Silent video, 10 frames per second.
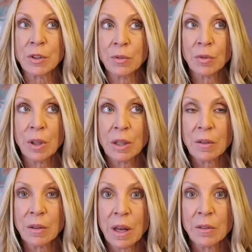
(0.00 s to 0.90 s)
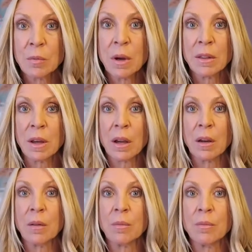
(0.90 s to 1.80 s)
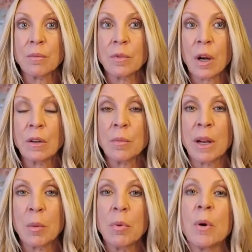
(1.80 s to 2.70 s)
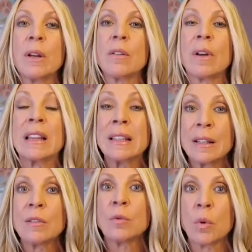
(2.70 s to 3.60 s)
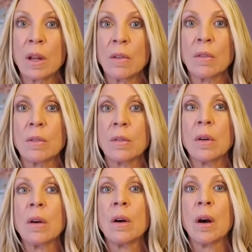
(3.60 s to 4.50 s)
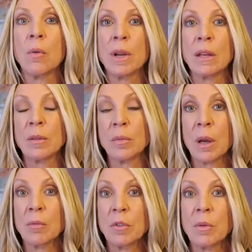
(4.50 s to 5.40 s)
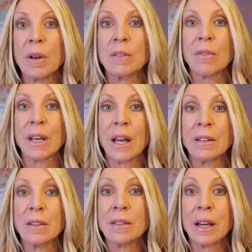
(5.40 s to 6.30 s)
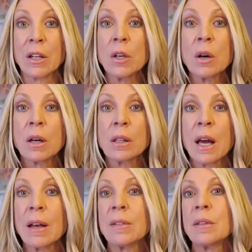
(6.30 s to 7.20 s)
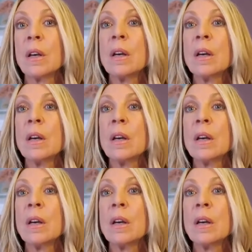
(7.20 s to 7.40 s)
just really this last month I tried to make a point of at least once a week, sometimes twice if I can, to take a yoga class.